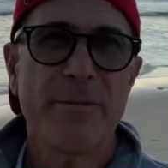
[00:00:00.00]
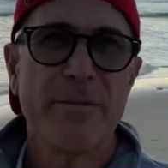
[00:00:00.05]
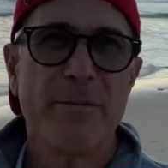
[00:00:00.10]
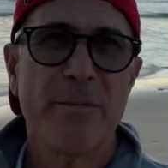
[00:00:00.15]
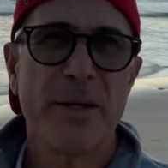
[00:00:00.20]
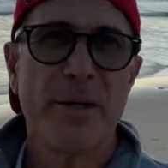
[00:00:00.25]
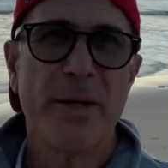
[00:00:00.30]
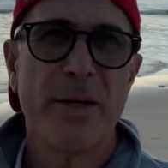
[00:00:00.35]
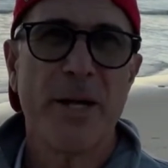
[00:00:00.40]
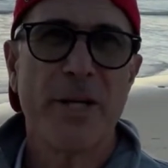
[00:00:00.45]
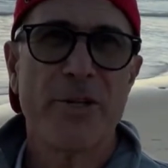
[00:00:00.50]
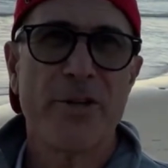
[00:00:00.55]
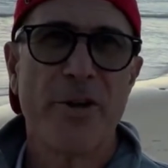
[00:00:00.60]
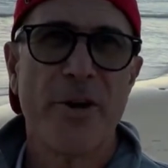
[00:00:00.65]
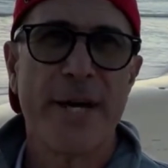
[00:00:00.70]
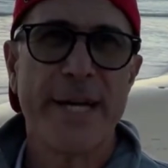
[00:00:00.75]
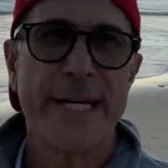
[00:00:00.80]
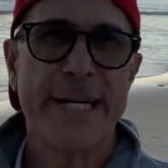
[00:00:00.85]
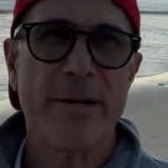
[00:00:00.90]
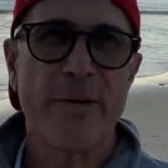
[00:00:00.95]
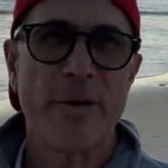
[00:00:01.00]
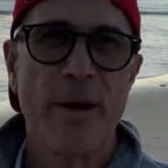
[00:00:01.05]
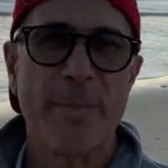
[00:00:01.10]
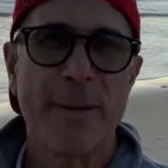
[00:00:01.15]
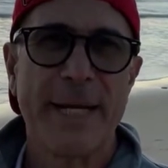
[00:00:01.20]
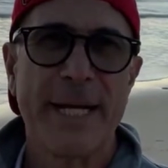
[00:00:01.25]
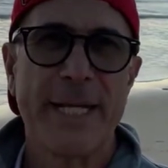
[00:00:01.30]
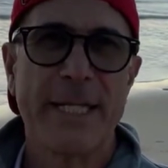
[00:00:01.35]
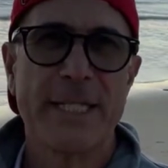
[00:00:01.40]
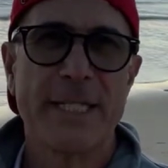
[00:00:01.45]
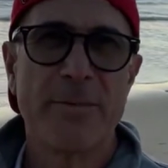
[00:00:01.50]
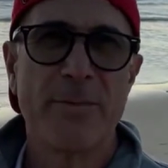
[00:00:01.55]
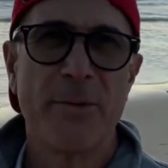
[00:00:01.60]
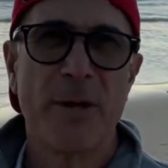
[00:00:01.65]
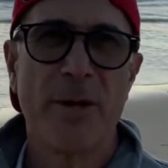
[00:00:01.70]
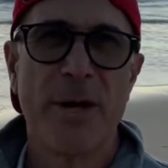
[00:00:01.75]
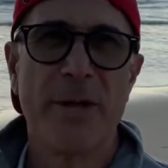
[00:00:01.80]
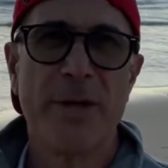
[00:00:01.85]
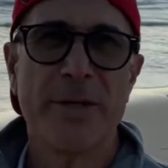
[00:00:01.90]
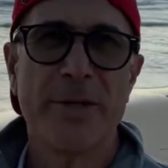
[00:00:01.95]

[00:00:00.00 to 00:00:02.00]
but I'll try and get her up again tomorrow,